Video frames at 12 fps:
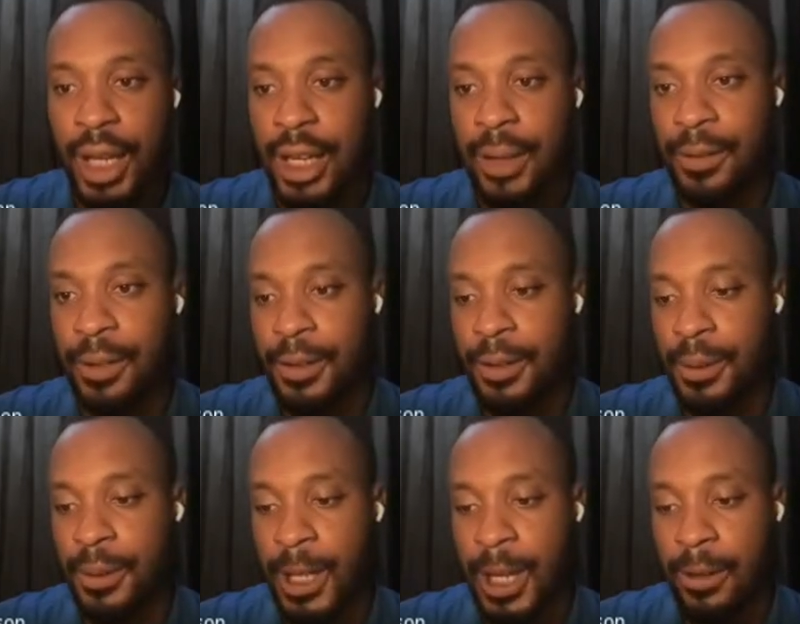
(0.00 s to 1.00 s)
I can even use some
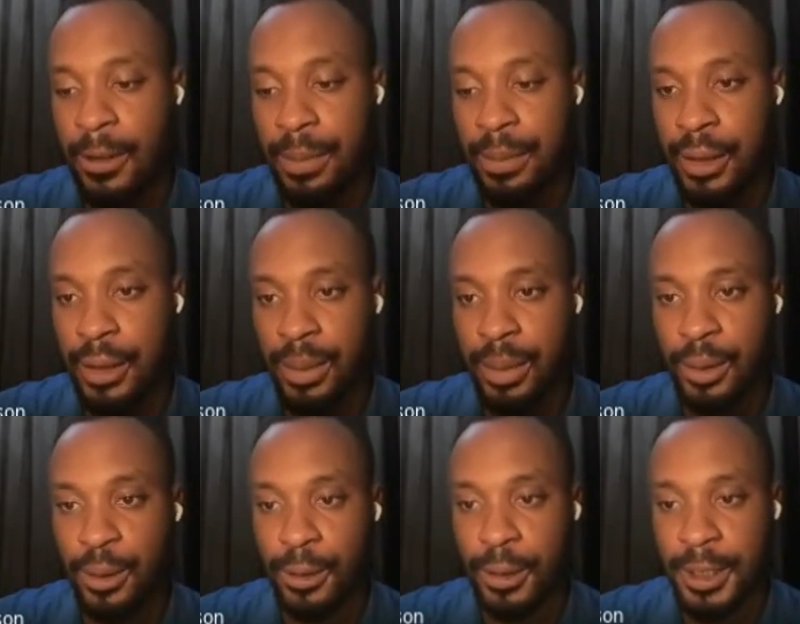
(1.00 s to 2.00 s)
of the diagrams and some of
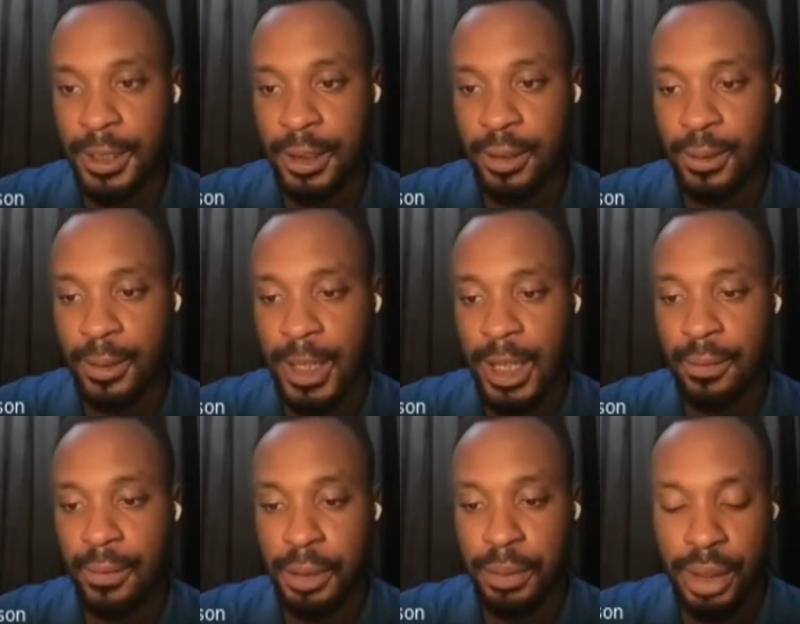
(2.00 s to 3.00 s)
the docs here to kind
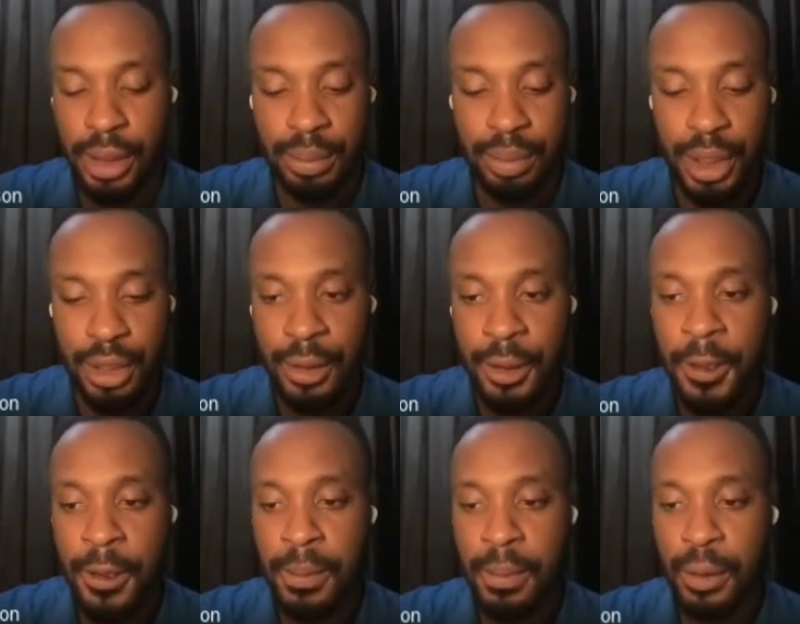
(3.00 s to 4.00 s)
of explain a bit
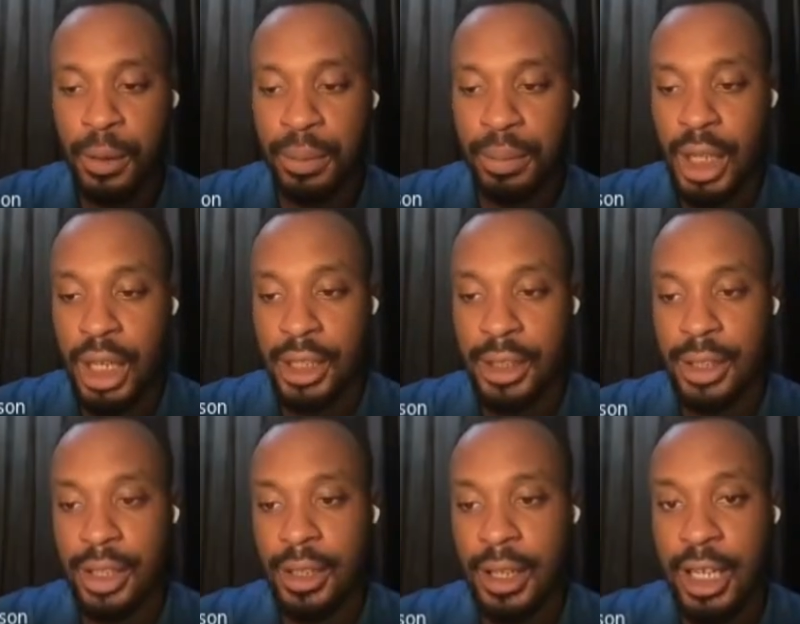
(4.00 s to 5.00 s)
more. But I'd
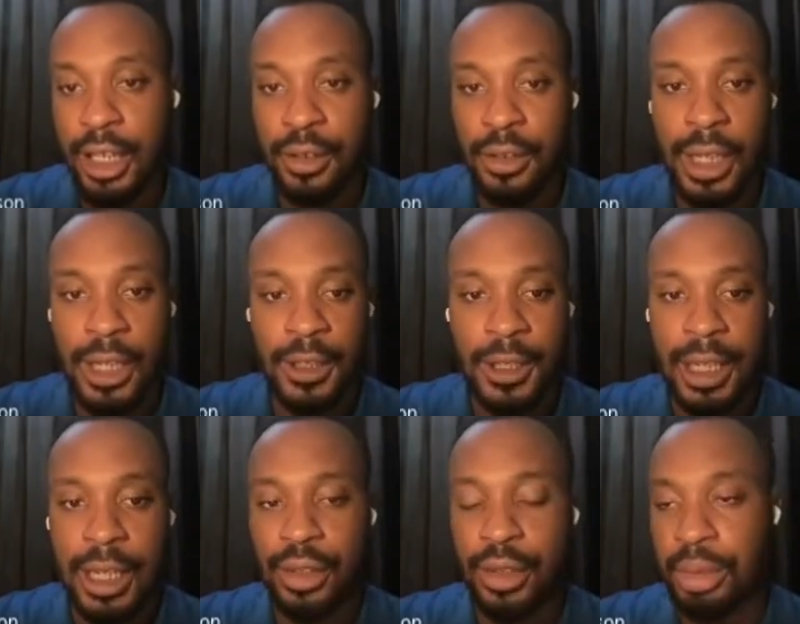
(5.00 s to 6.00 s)
say I enjoy that you
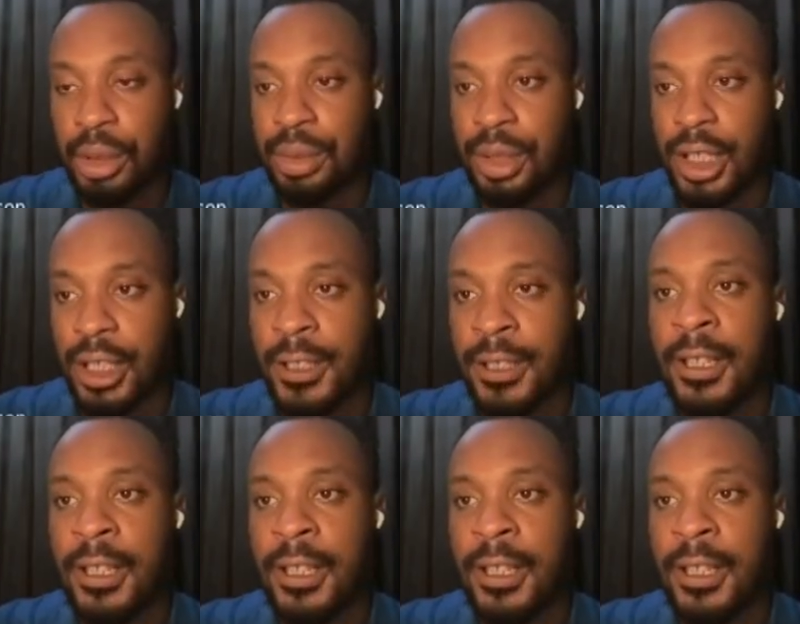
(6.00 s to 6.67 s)
check out this website.